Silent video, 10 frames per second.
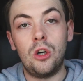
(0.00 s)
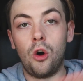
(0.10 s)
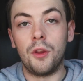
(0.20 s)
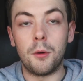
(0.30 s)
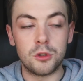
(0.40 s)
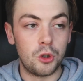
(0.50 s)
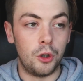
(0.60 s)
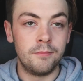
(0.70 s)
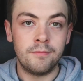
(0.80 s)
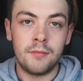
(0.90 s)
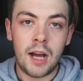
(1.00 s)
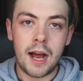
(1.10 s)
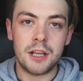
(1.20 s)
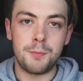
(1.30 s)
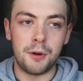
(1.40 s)
All that was done,
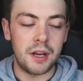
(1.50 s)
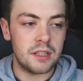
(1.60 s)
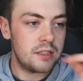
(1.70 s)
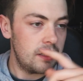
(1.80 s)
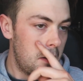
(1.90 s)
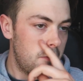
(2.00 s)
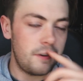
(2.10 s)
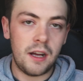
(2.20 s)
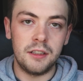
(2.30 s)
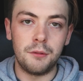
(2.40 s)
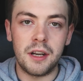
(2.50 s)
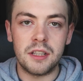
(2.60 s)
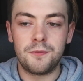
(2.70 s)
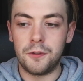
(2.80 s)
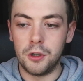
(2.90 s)
high spirits, finally
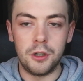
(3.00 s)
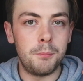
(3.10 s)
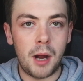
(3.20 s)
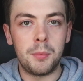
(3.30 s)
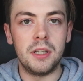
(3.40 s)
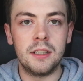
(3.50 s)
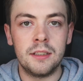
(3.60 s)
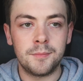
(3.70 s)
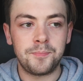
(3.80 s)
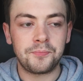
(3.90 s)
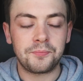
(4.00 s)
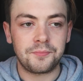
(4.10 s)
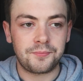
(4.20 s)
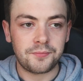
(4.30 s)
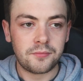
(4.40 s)
ready for mapping,
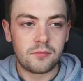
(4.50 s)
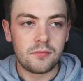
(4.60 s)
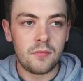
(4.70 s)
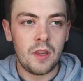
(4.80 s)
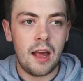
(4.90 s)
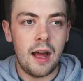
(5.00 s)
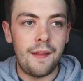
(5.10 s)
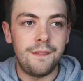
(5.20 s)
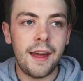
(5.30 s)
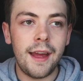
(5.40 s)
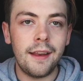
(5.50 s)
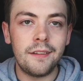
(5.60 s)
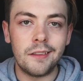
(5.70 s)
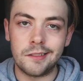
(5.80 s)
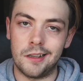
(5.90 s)
and
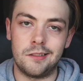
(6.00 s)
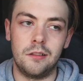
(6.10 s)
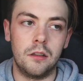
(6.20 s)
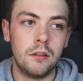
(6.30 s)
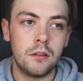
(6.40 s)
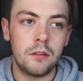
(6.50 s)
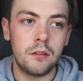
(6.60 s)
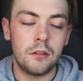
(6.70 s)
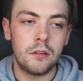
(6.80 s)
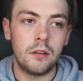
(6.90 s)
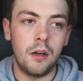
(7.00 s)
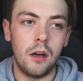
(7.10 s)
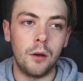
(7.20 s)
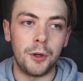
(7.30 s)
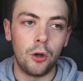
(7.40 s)
then disaster.
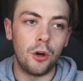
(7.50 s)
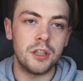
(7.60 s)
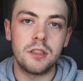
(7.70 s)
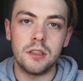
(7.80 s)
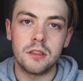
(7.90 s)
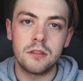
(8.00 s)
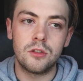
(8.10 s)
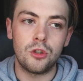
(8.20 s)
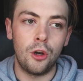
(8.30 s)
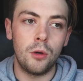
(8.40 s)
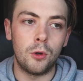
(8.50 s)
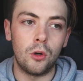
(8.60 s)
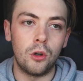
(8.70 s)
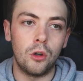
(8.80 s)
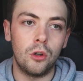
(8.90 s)
We noticed that the
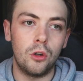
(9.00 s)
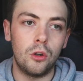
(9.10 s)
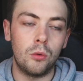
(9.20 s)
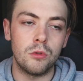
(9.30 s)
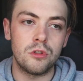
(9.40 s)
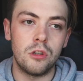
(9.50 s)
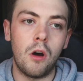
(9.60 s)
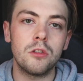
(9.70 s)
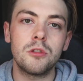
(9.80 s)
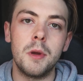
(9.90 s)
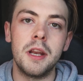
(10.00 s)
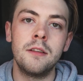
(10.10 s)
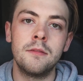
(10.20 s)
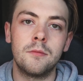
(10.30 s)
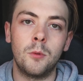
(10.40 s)
turbo was not
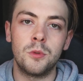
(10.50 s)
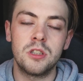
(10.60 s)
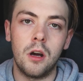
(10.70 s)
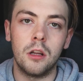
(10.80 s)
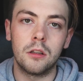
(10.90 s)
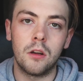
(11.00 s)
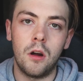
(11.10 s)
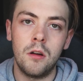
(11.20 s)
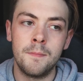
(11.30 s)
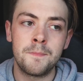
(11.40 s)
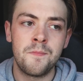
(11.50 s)
spinning when we started the car,